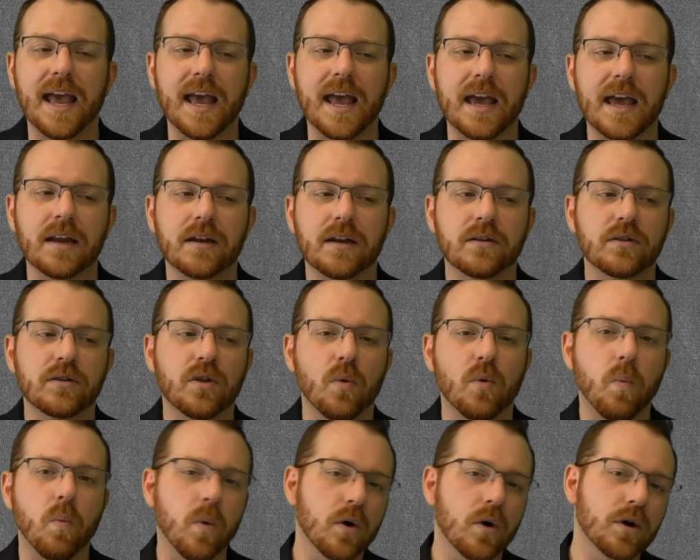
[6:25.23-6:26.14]
And the
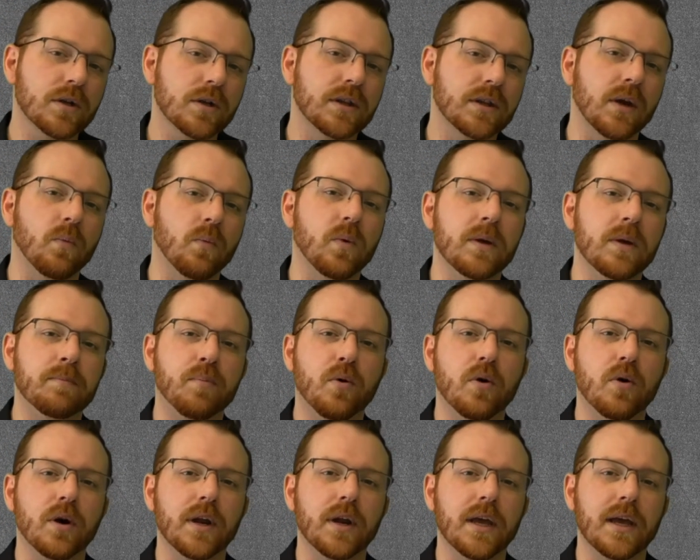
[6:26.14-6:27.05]
work that we
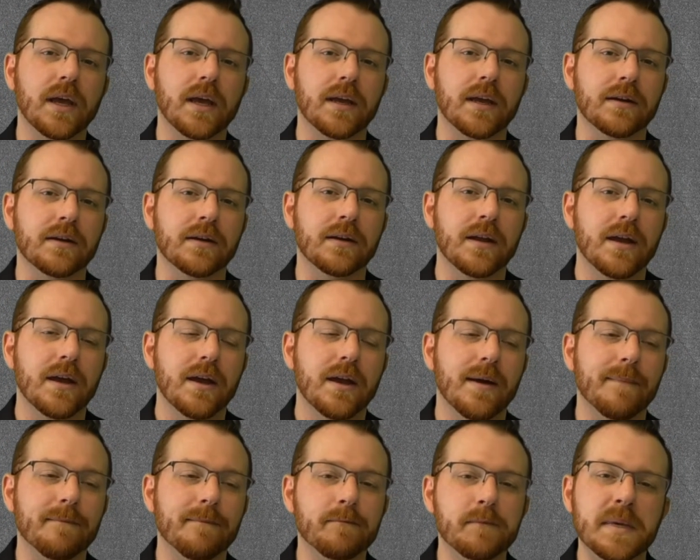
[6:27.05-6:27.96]
put in
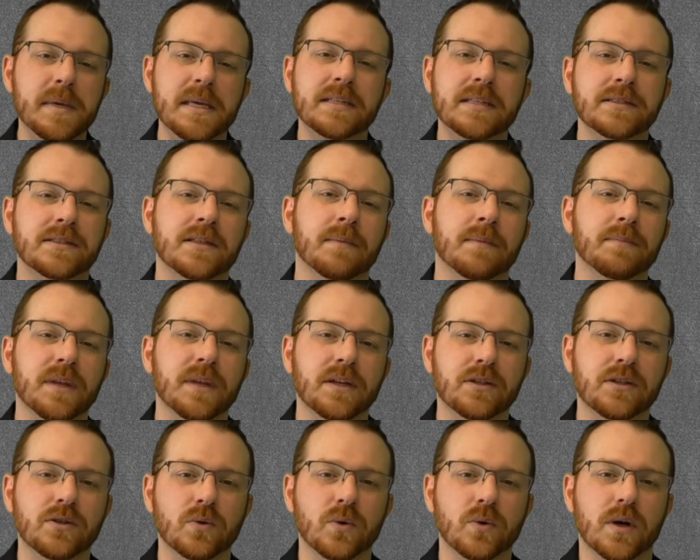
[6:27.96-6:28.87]
means
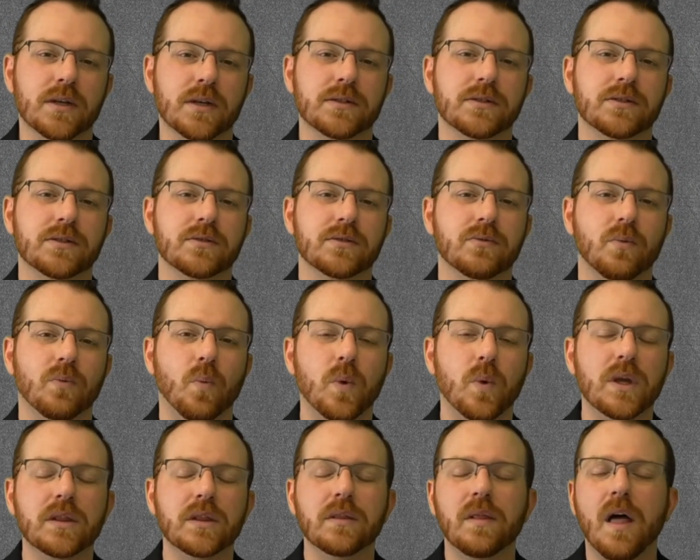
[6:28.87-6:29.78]
something to us.
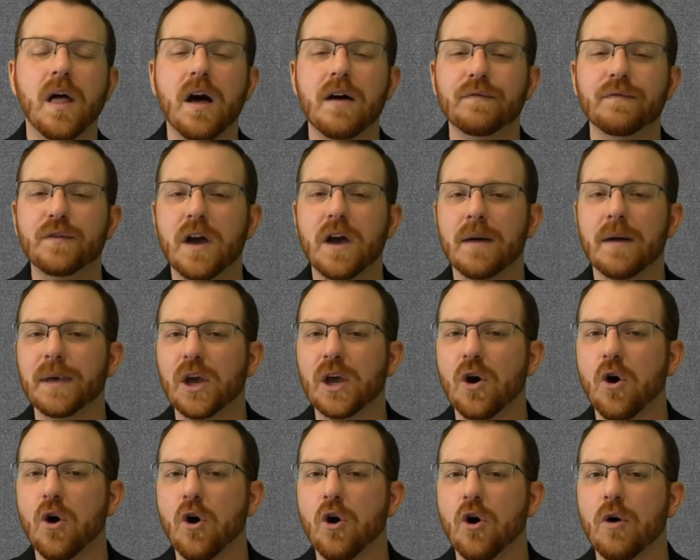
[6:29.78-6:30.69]
We love coming
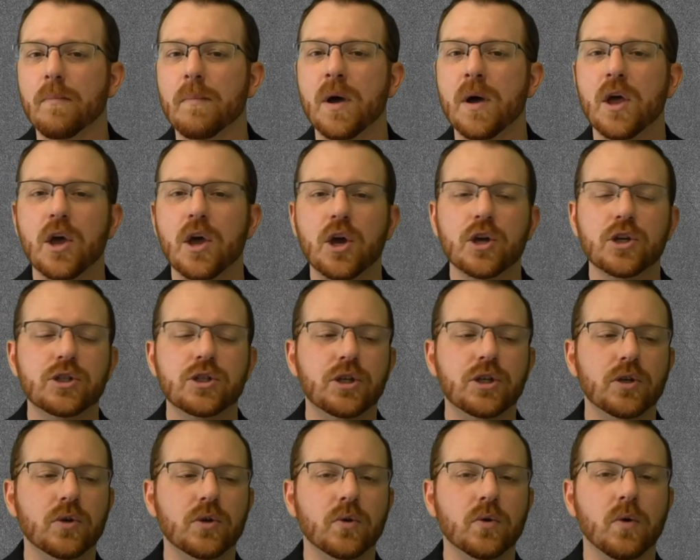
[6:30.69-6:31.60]
home
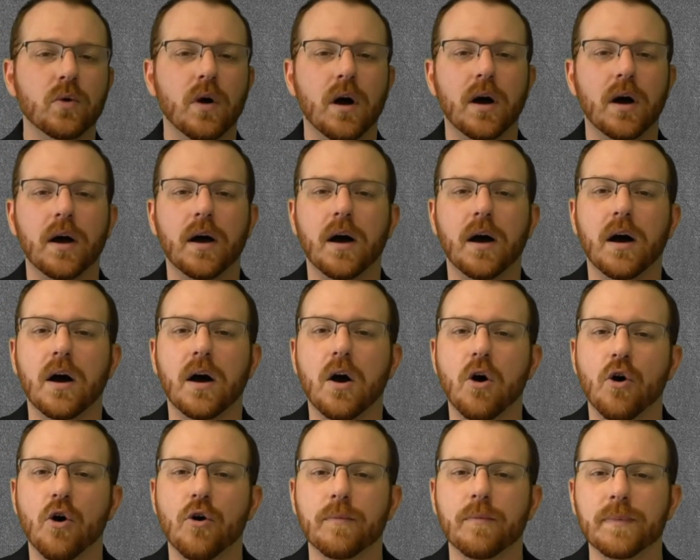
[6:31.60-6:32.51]
to a
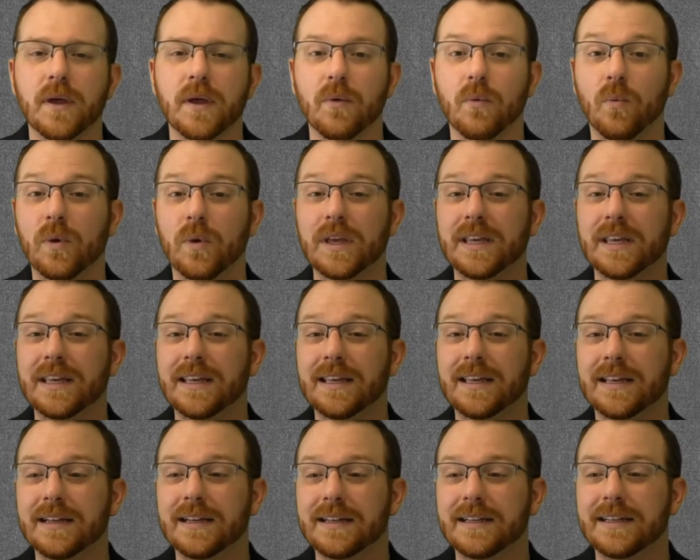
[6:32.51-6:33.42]
home that
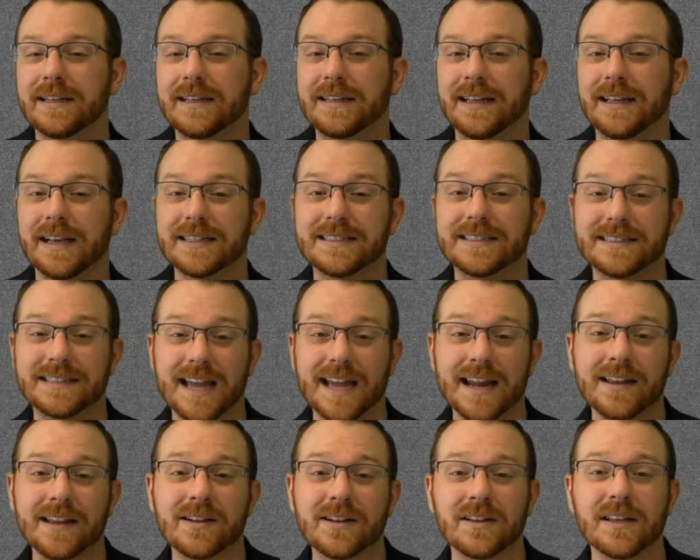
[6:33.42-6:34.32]
we
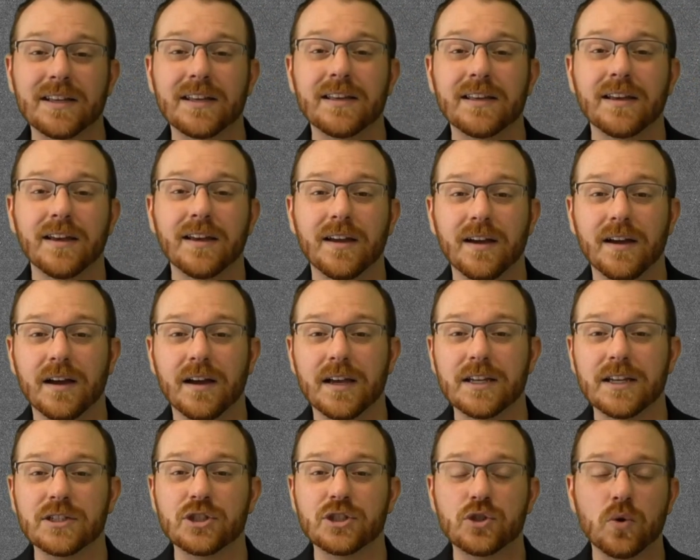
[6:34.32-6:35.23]
aesthetically
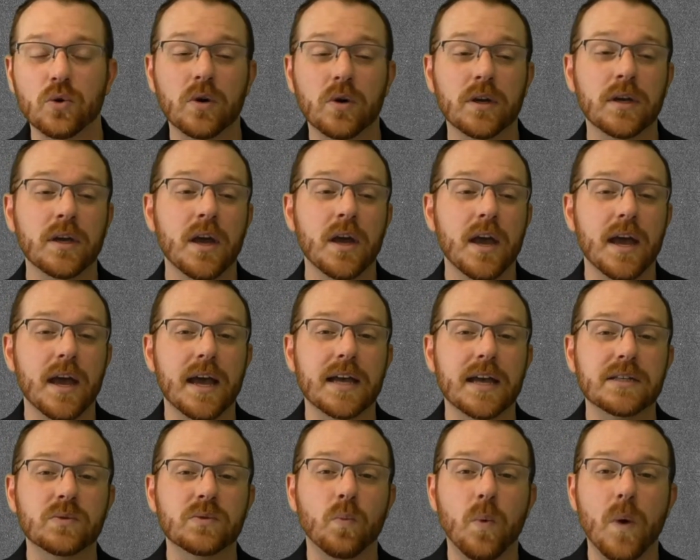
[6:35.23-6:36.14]
enjoy,
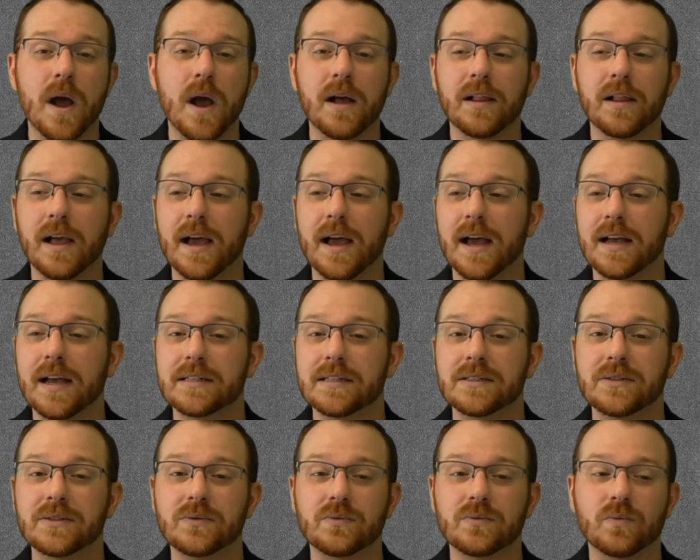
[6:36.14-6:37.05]
as well
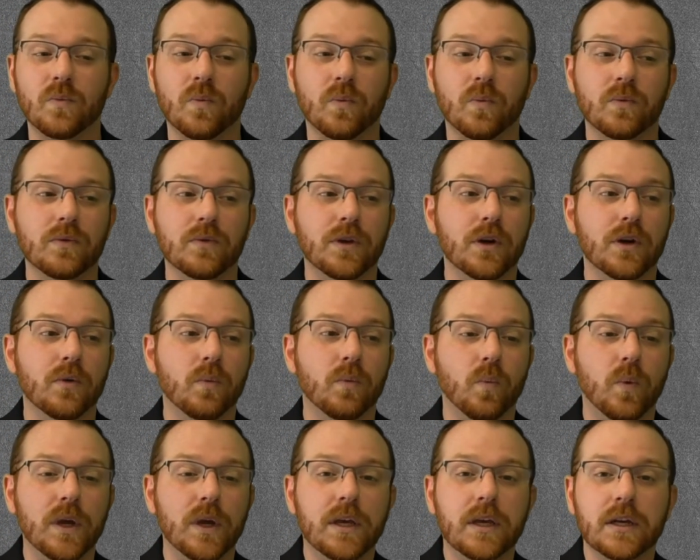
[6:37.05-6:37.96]
as, you know,
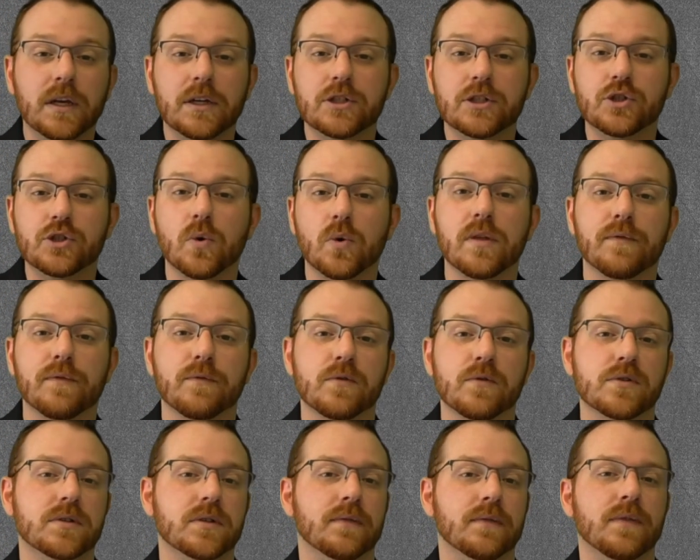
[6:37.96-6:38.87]
we can enjoy the
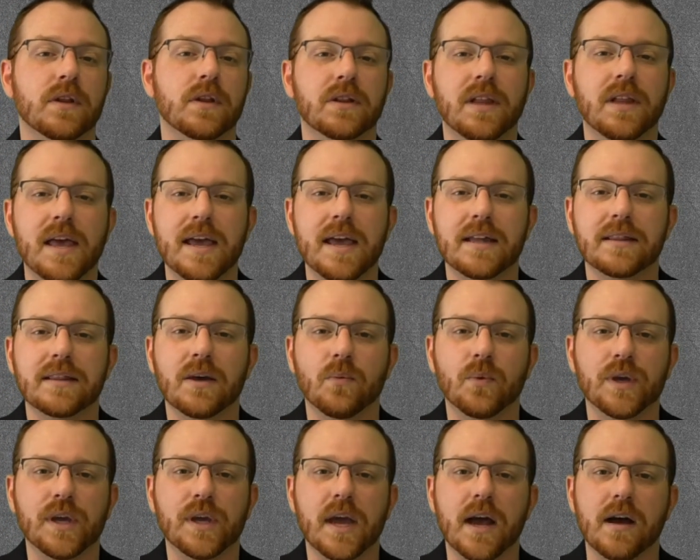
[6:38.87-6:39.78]
fruits of the land that
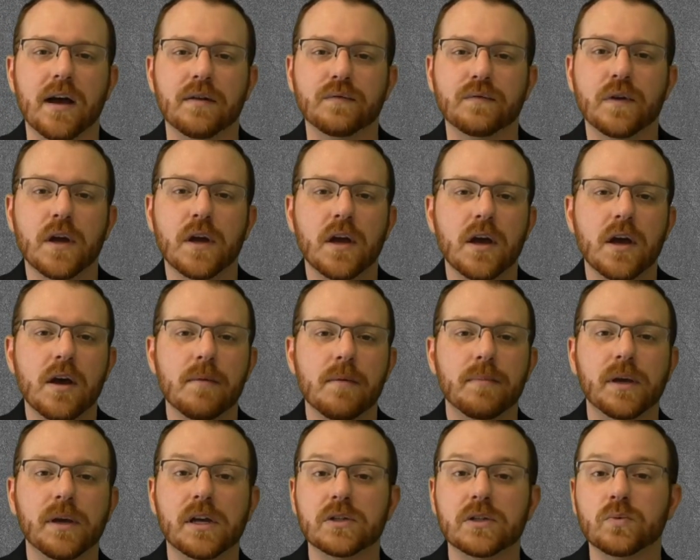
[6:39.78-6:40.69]
we have
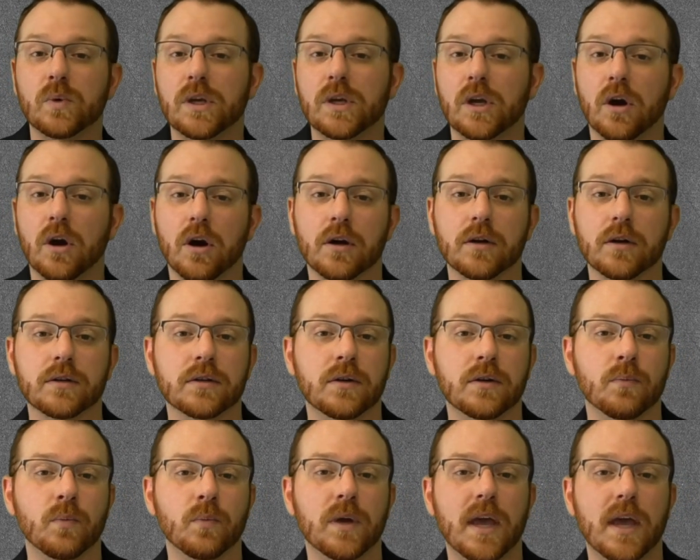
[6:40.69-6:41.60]
because we
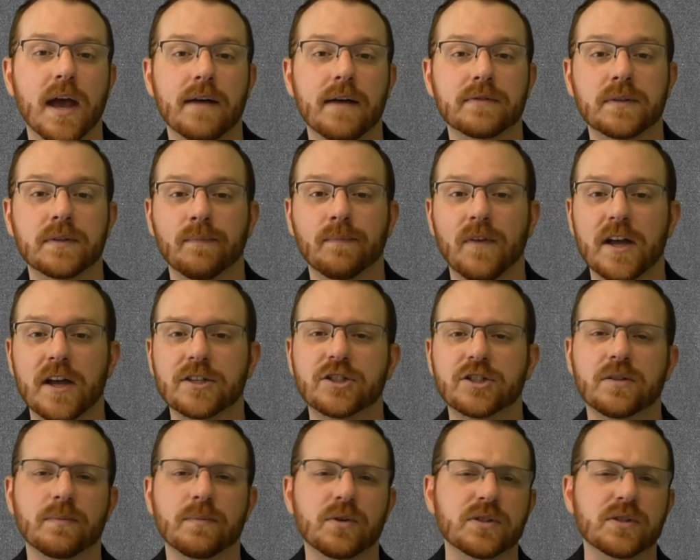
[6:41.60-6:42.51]
garden and we have some
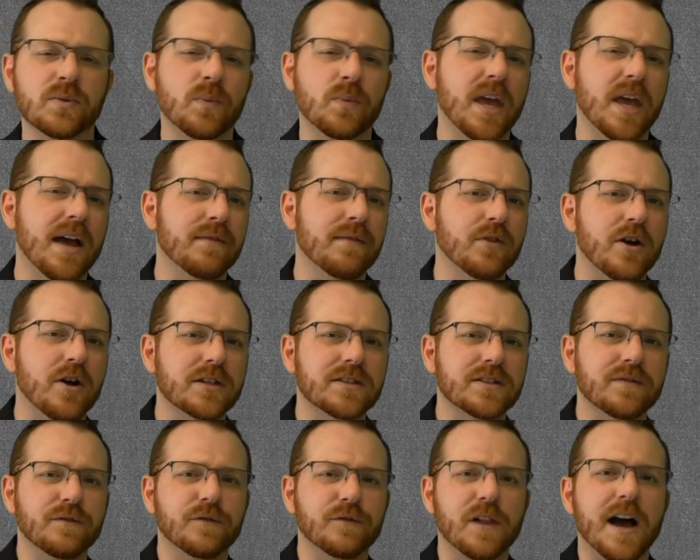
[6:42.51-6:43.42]
vegetables and we have
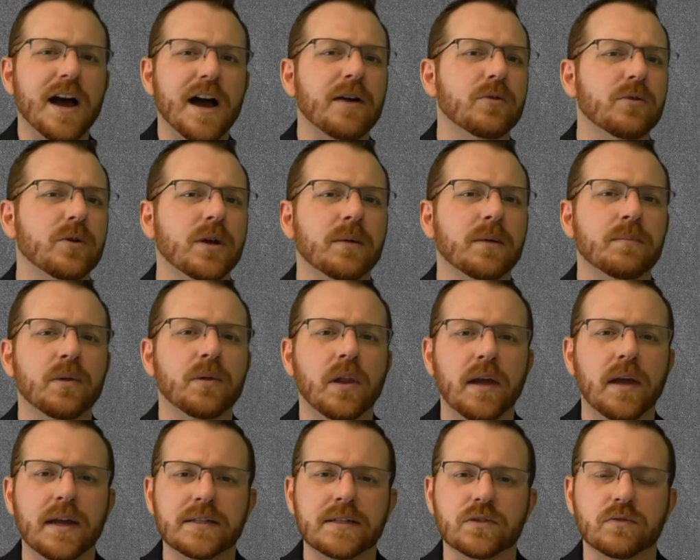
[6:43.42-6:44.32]
lots of flowering
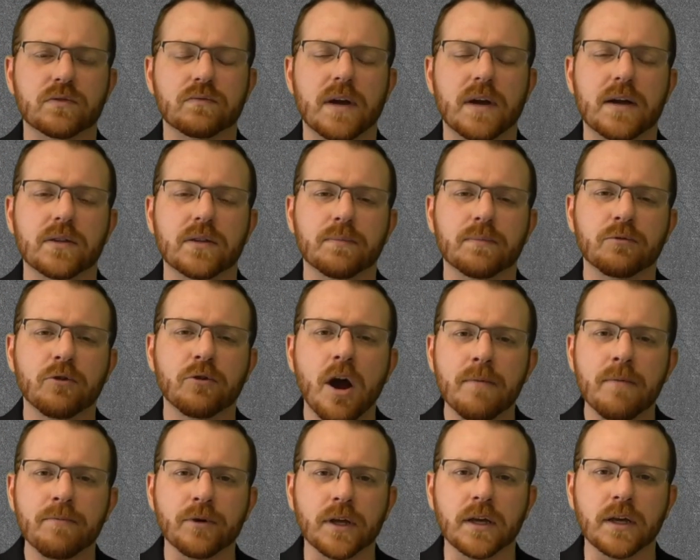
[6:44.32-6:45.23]
plants around the
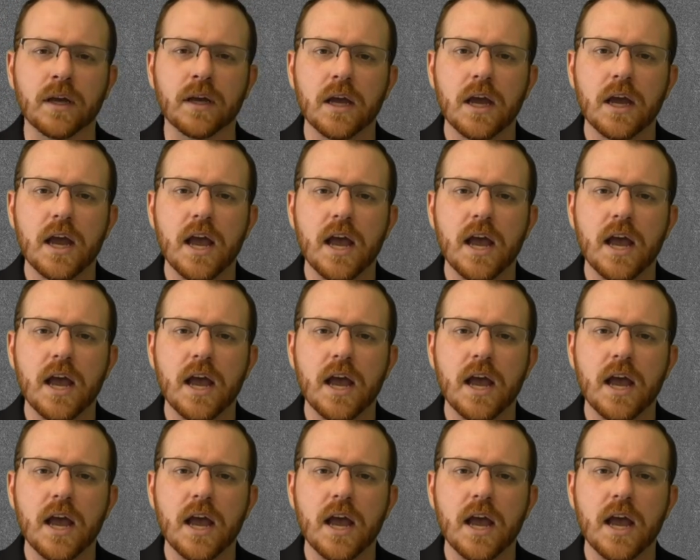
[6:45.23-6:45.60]
property.